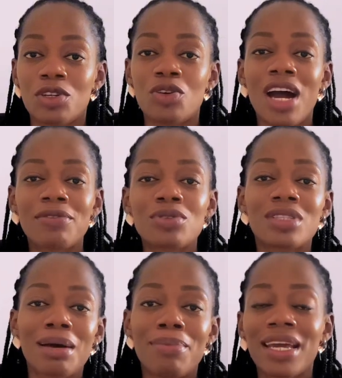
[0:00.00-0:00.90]
you don't have to
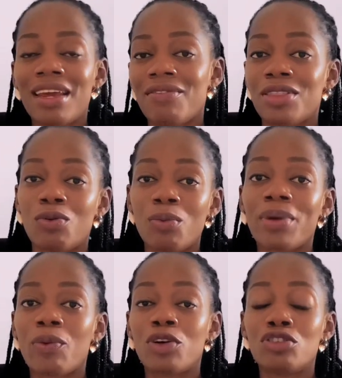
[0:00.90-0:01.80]
start buying everything one
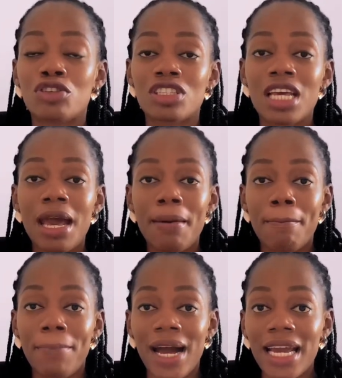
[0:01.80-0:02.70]
by one. You just
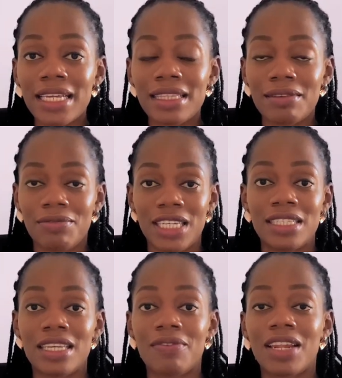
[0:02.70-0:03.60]
buy the
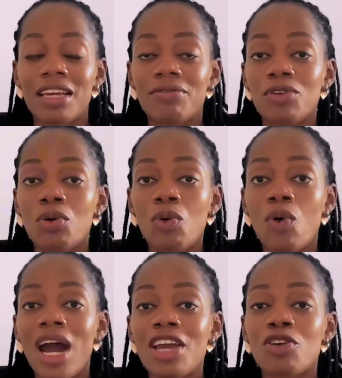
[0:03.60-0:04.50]
ETF like
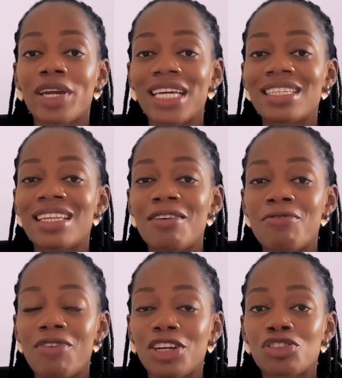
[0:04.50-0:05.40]
VOO and you're getting a
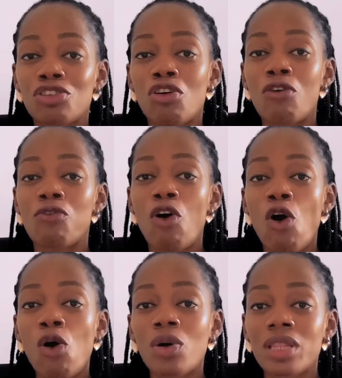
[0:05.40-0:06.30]
fraction of
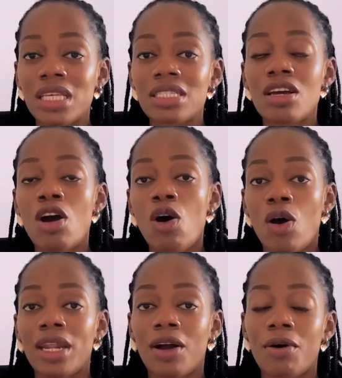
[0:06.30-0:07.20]
all these
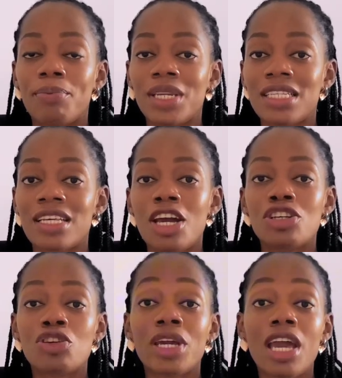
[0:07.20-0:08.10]
other companies.
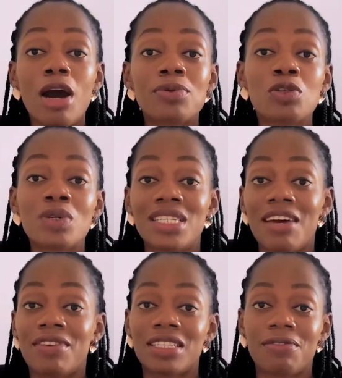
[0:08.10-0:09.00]
So it helps you with
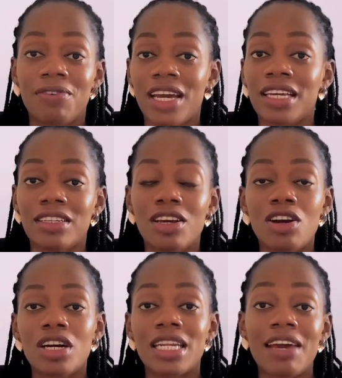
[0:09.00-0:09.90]

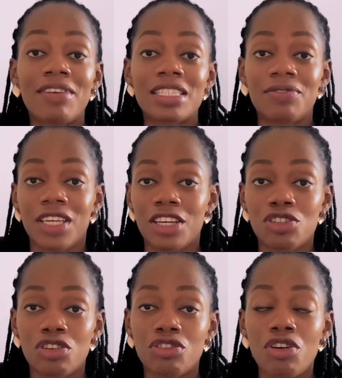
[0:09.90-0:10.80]

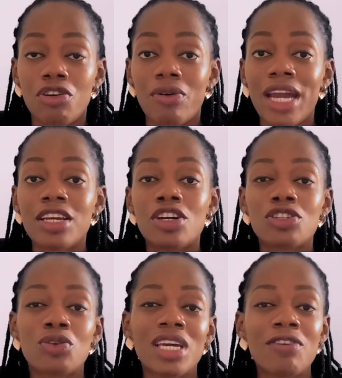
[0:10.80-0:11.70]
diversification, right?
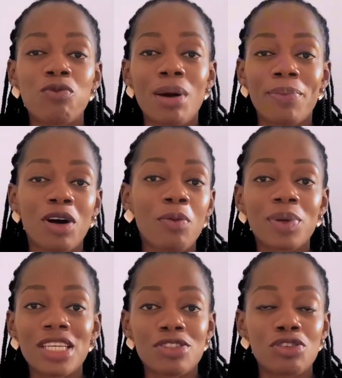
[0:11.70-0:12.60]
So if one
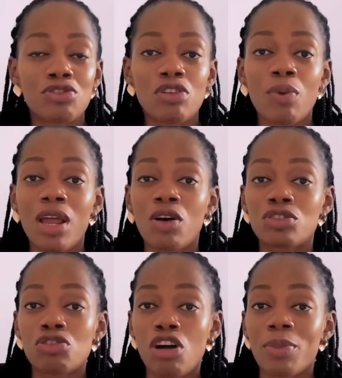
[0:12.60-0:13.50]
company is not doing well or
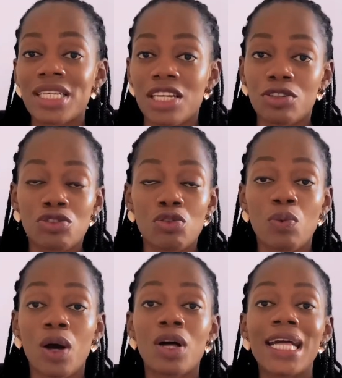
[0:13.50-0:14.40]
two companies are not doing
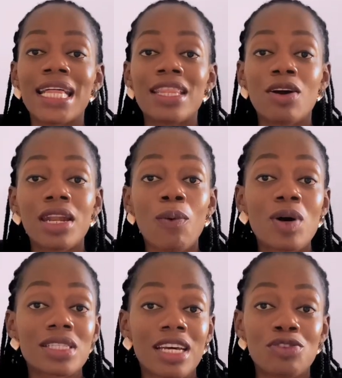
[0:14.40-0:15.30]
well, the other
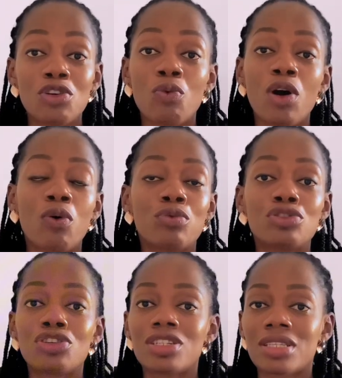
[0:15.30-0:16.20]
ones that are doing well
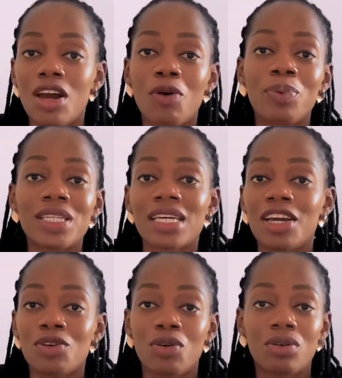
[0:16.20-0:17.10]
will just help it
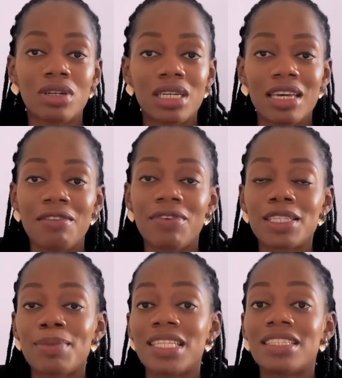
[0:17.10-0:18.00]
and your
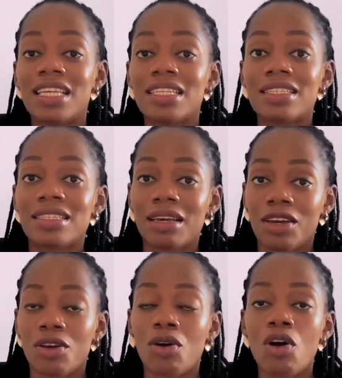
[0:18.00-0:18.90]
investment stays
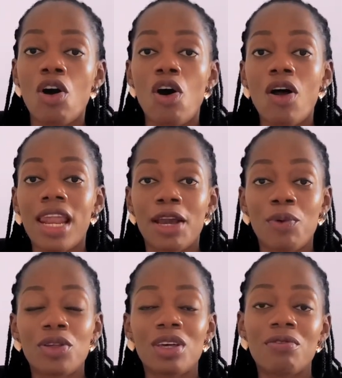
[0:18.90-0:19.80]
secure. Unlike
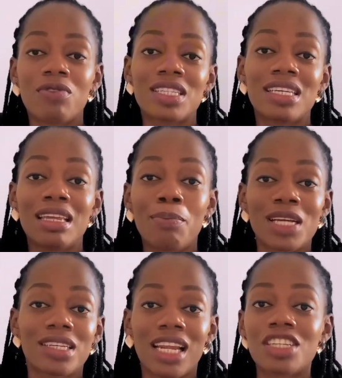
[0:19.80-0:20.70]
when you invest in a
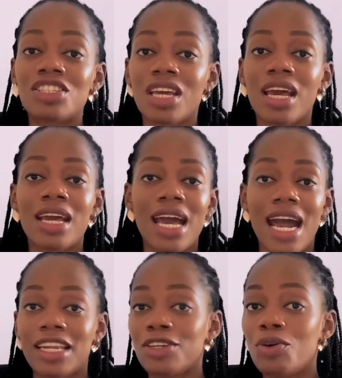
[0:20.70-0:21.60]
particular share
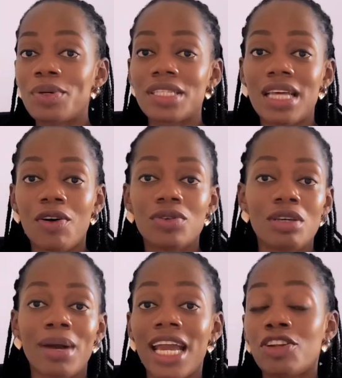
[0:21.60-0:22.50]
and it goes down,
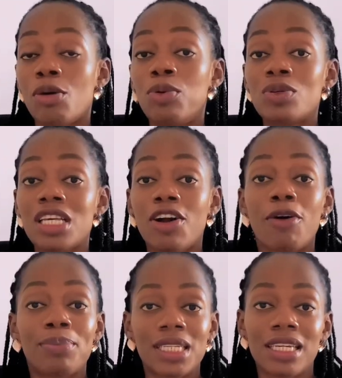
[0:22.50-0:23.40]
you might end up losing
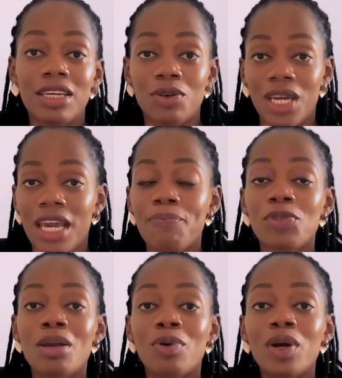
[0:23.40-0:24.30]
completely, okay?
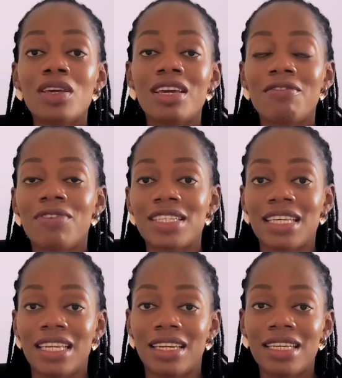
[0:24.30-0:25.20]
But when you invest
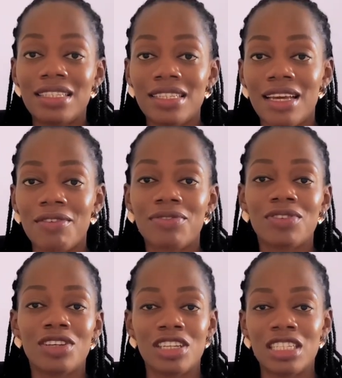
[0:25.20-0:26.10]
in an ETF,
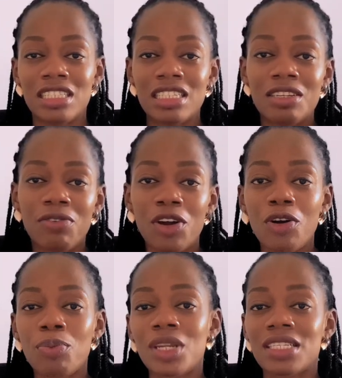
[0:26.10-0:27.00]
the different
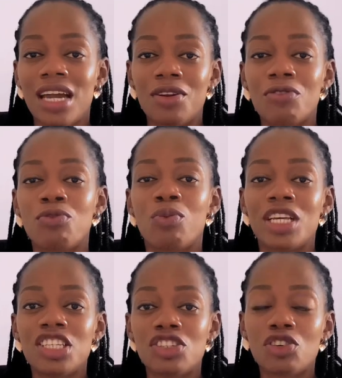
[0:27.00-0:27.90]
companies kind of
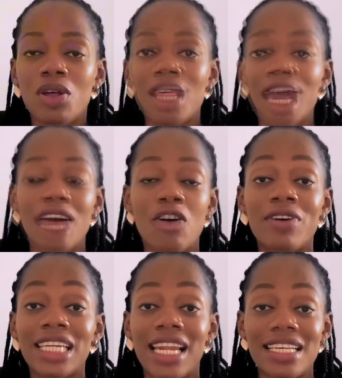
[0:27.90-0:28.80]
weight each other.
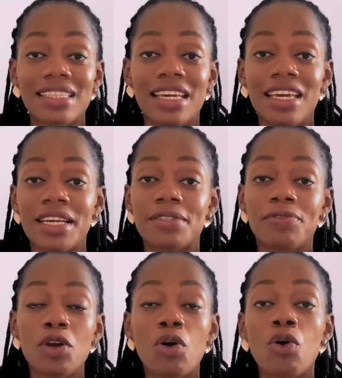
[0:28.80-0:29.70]
Over the last 10 years,
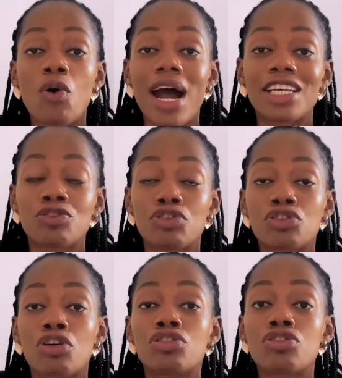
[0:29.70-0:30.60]
VOO has
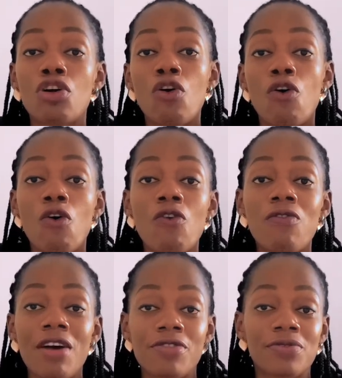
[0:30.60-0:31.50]
returned
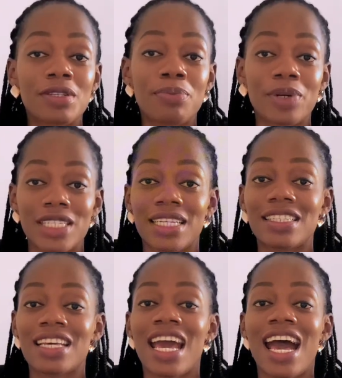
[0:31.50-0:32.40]
over
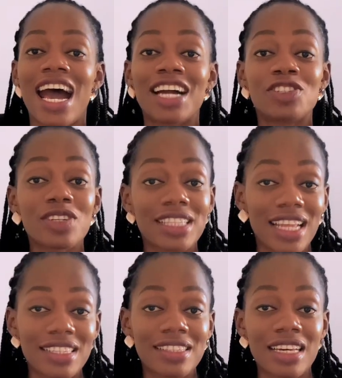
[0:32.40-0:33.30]
15%. And just
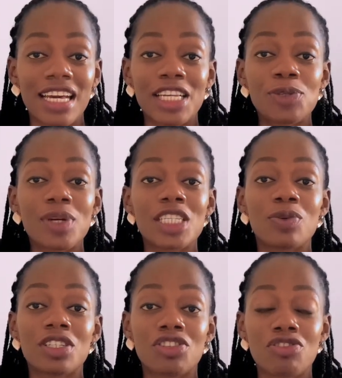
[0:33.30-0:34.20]
last year in
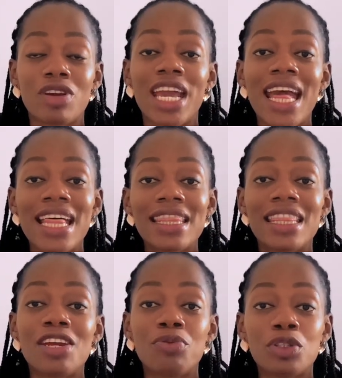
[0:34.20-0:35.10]
2023,
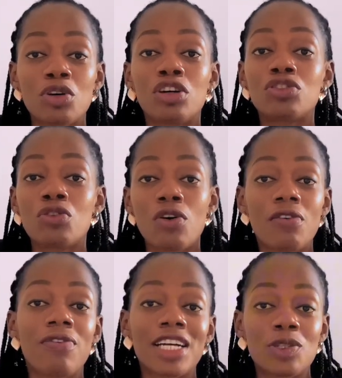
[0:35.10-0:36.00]
they returned
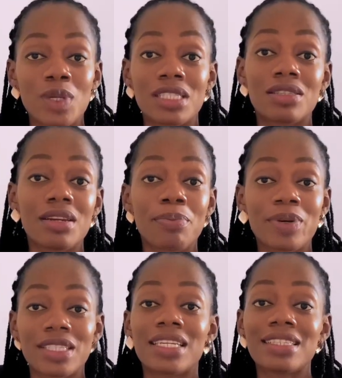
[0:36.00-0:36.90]
over
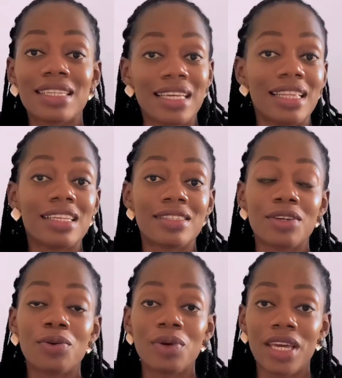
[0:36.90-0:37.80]
23% in a
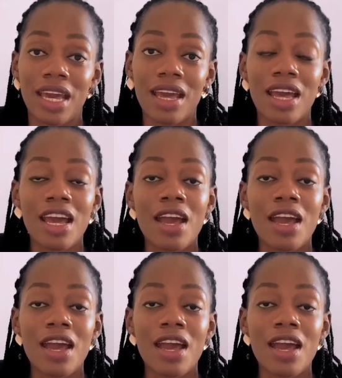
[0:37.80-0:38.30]
single year.